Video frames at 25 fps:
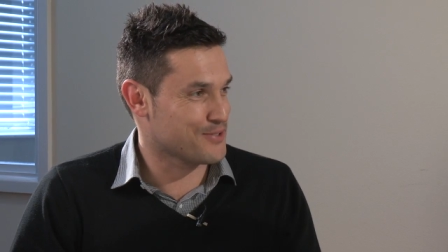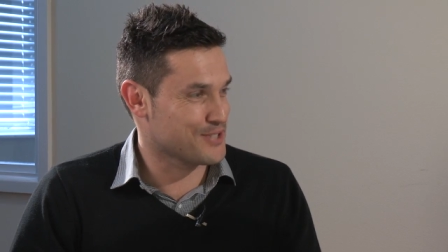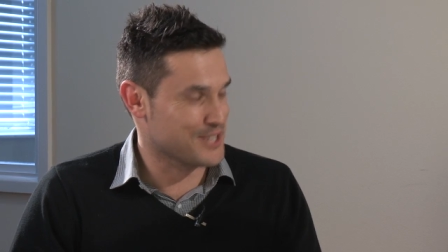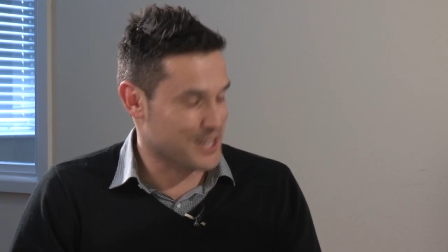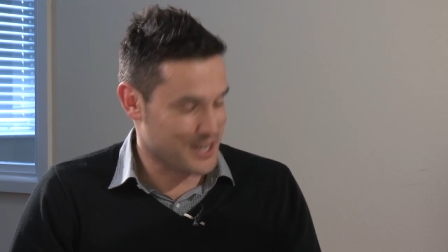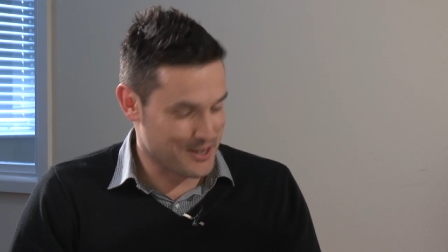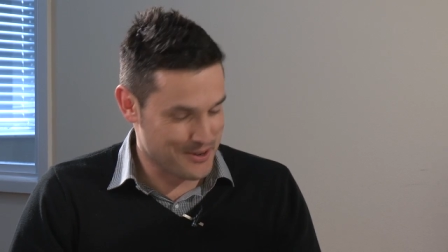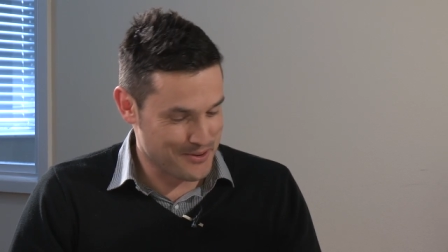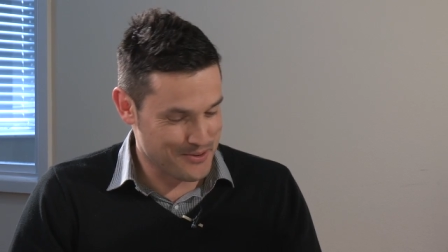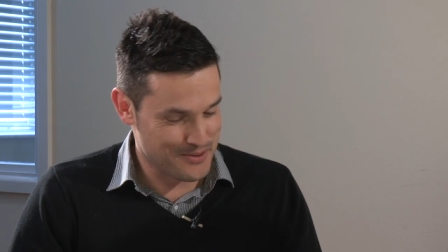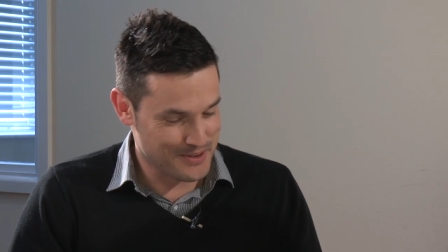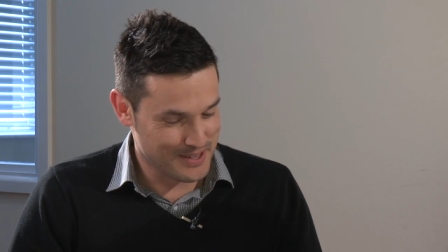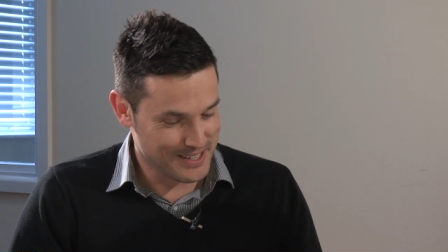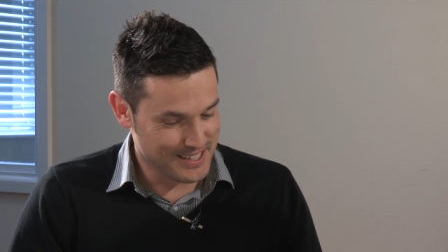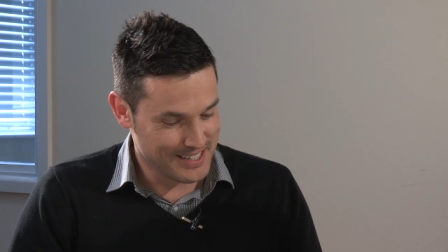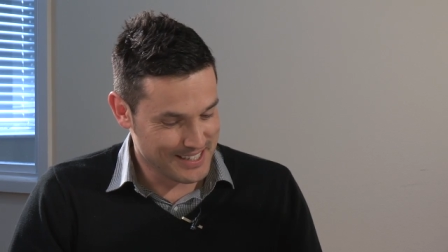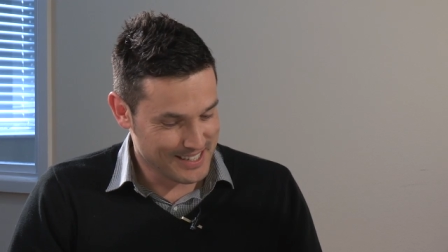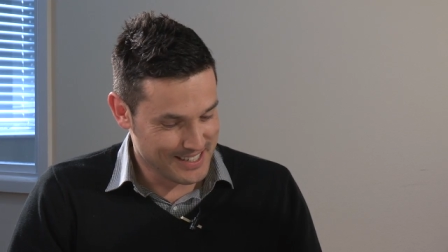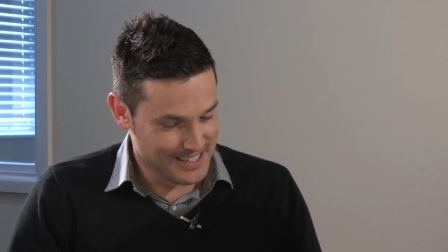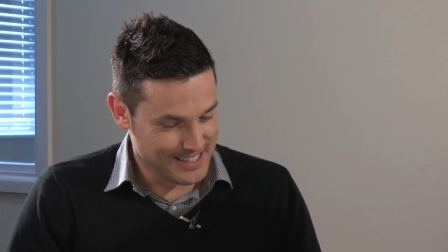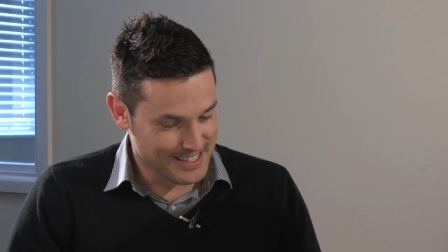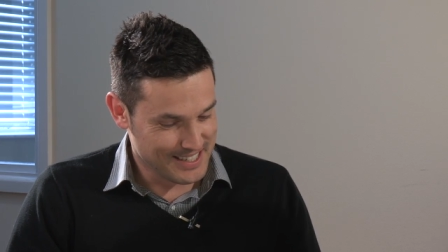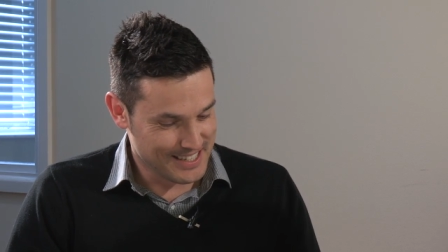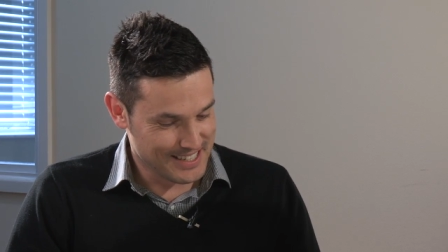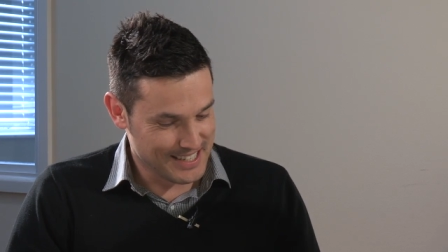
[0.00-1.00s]
So,
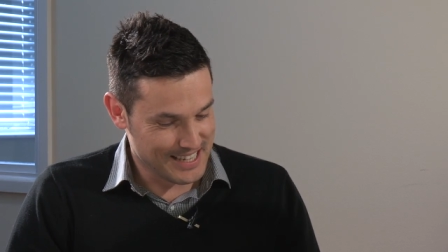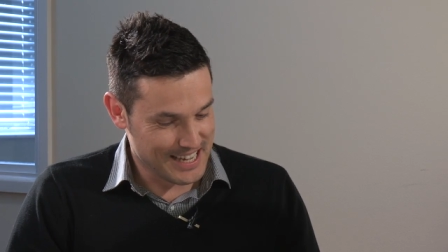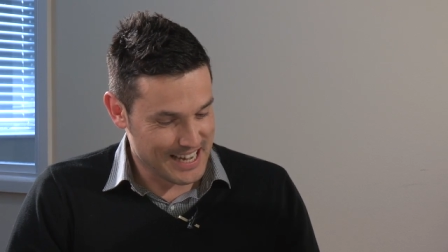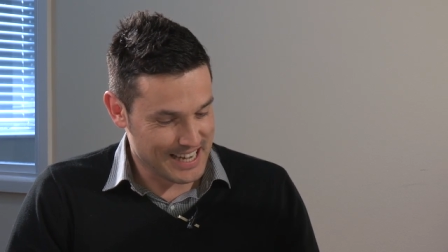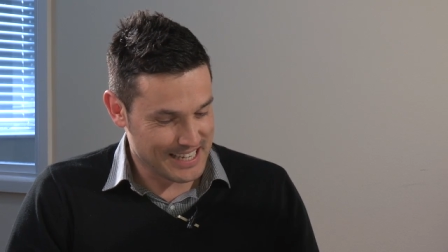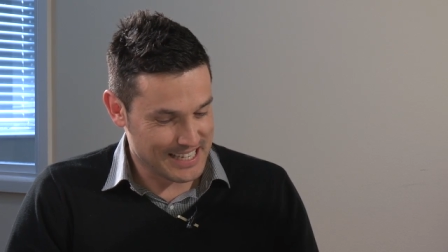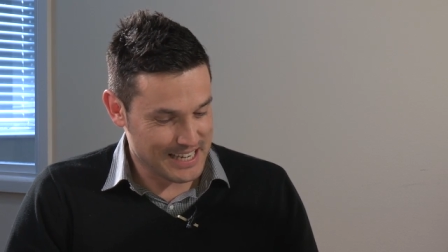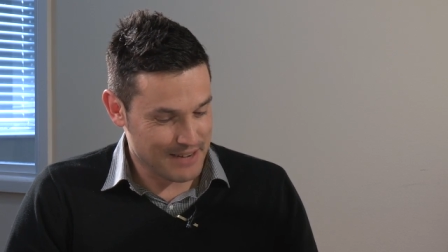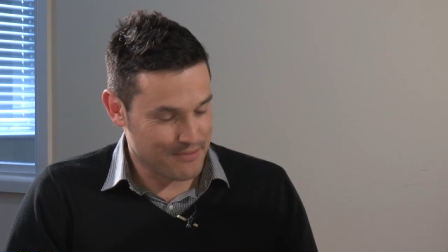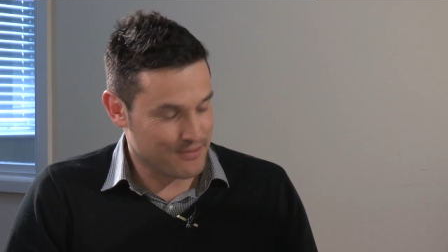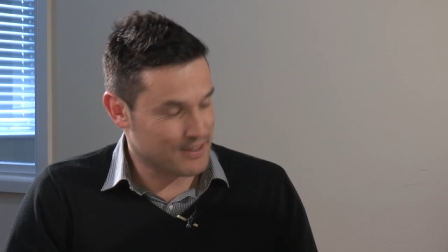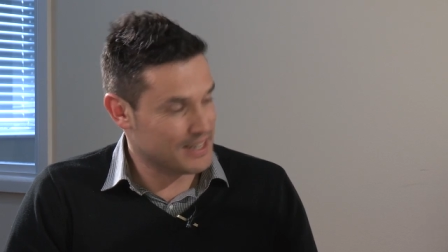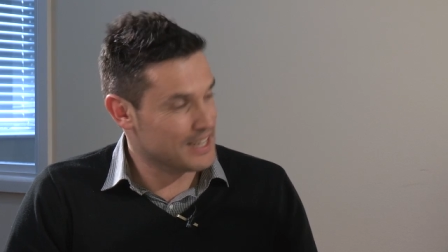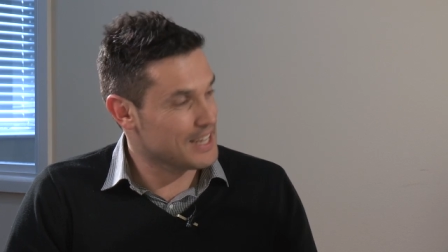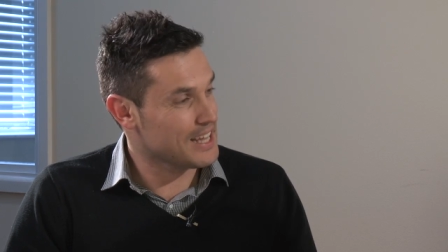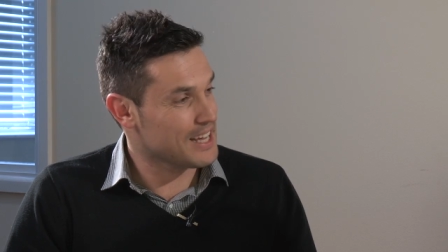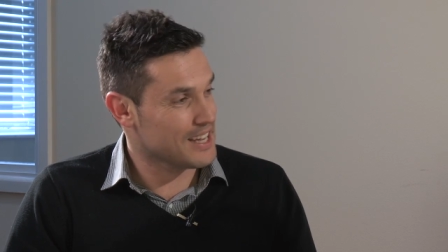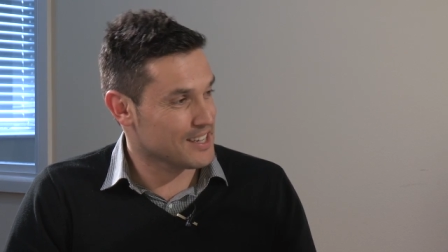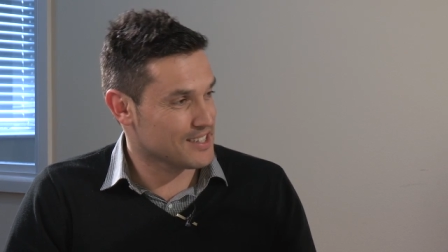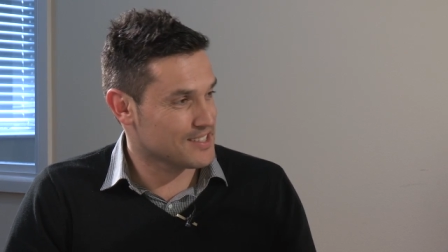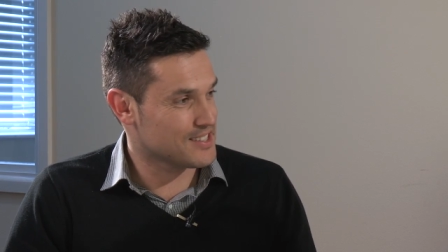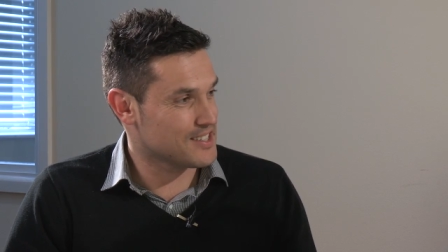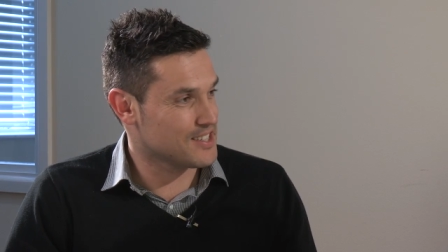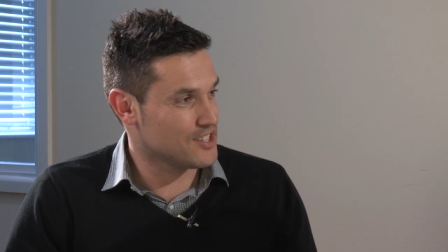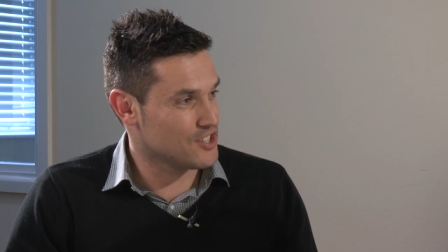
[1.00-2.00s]
yeah, definitely
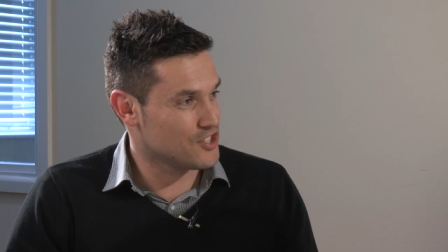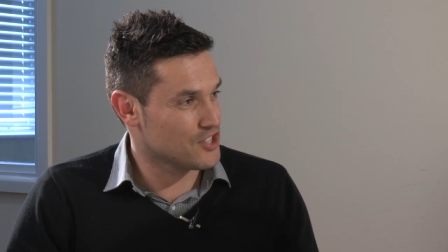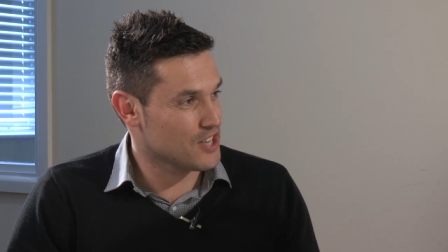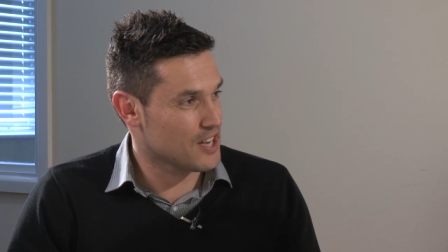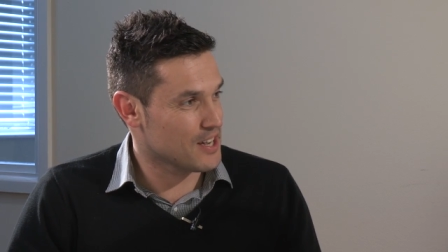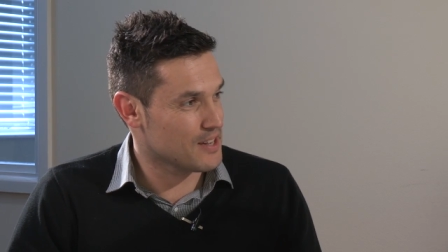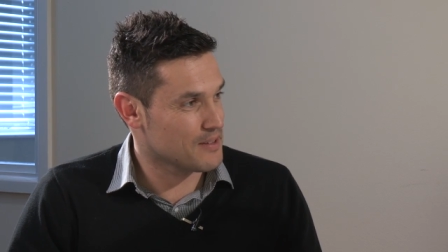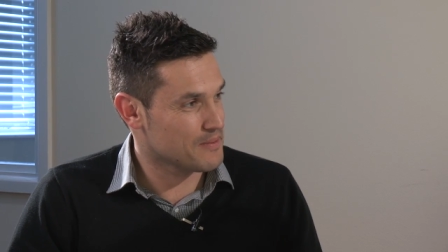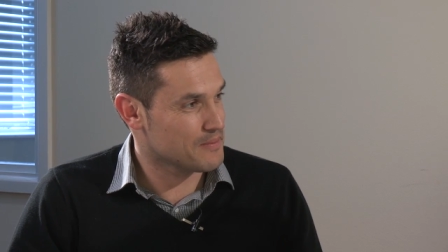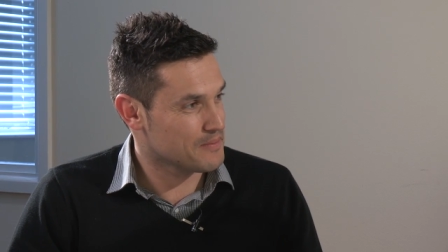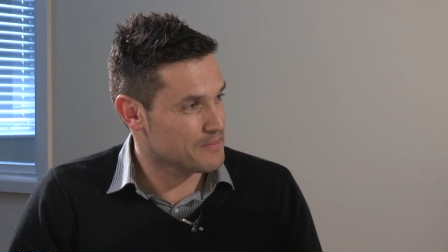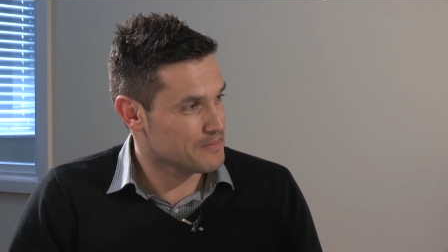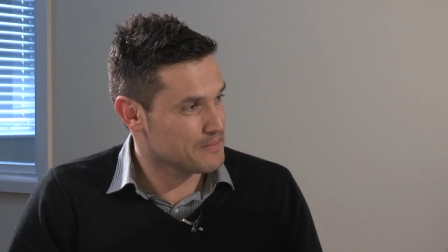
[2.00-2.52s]
ESTJ.